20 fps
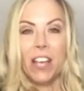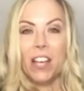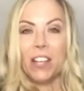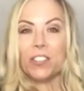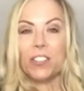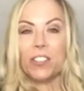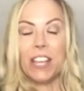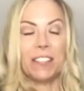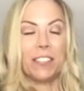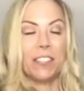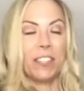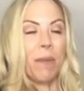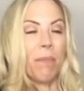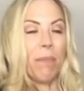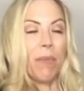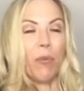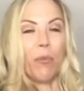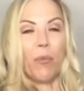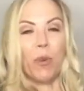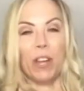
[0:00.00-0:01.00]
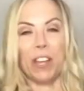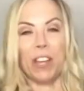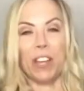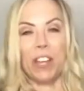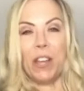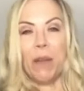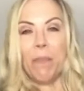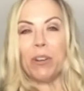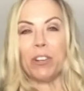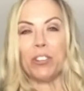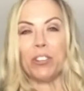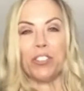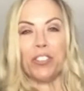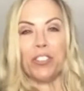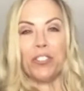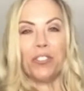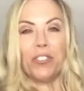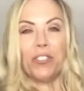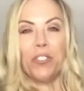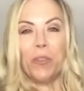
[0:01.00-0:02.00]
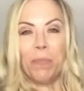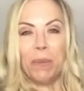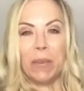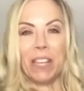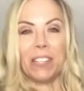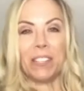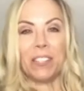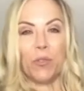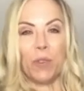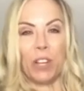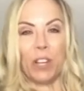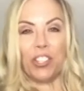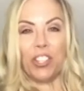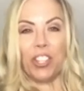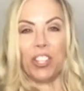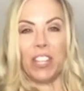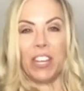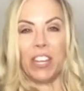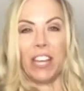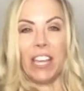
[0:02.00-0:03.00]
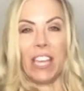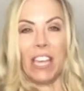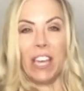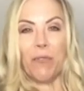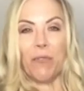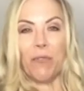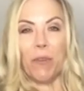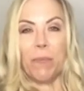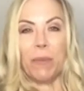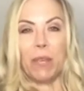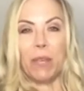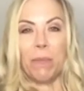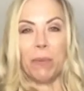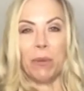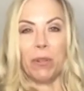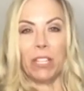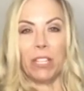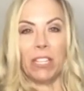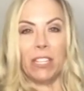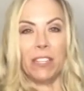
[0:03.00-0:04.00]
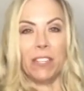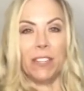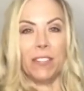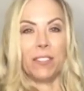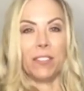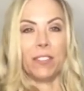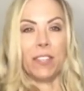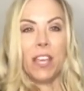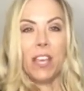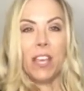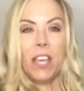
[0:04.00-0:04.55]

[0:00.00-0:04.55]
So that's number one. Number two, biggest question that I get from people is